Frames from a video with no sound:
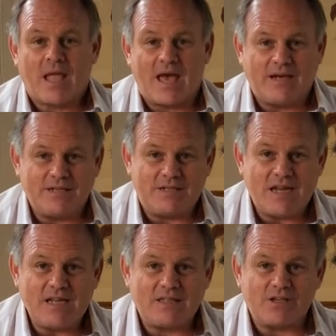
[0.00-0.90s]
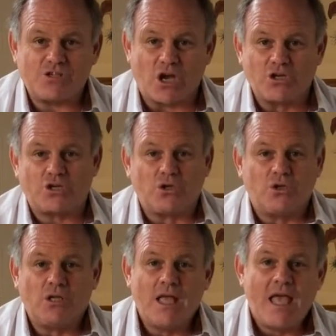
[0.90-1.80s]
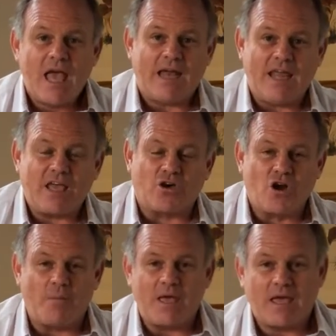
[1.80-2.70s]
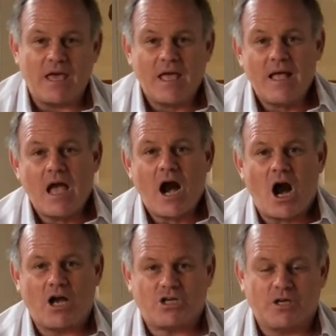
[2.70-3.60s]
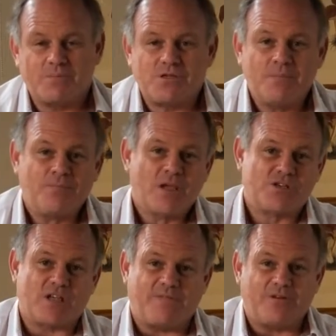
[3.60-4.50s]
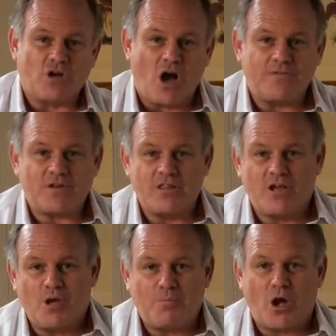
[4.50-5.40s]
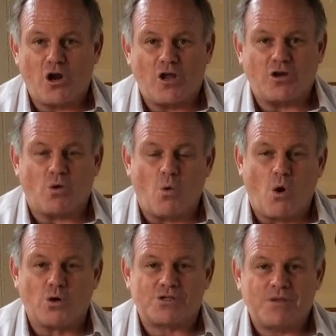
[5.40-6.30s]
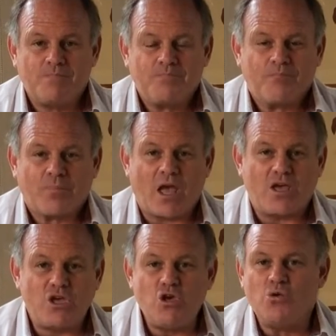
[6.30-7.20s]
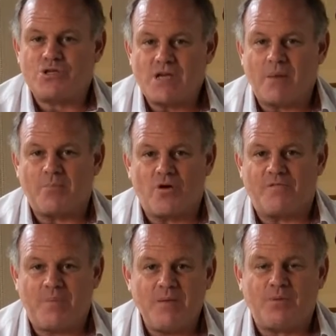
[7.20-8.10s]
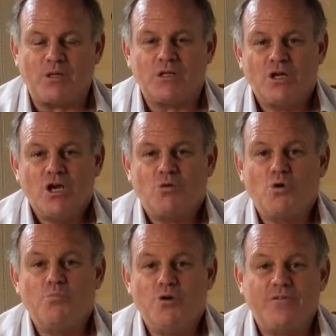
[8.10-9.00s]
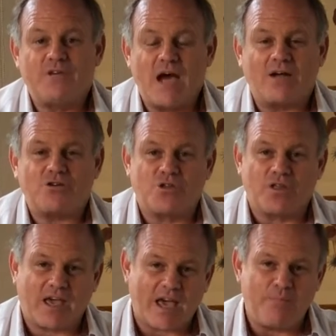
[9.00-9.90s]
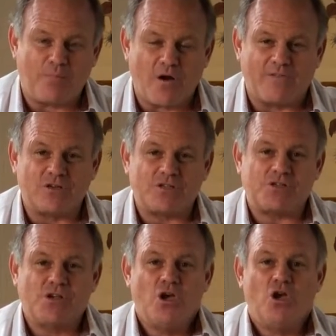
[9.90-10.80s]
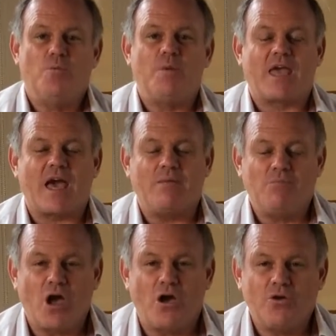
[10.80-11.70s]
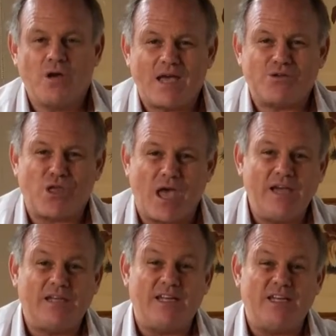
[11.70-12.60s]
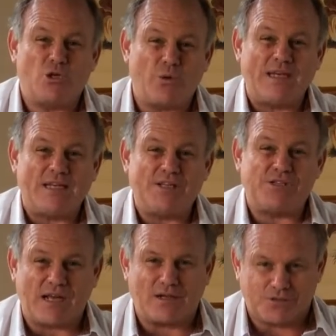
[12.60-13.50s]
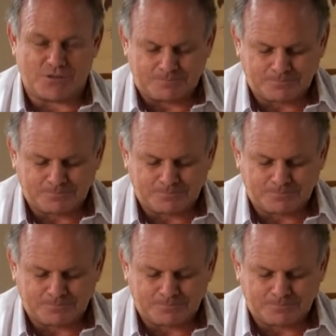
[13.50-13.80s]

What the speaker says: and indeed the social and economic hardships suffered after the Napoleonic Wars, a huge number of people were moved out to the Cape Province, who became known as the 1820 settlers.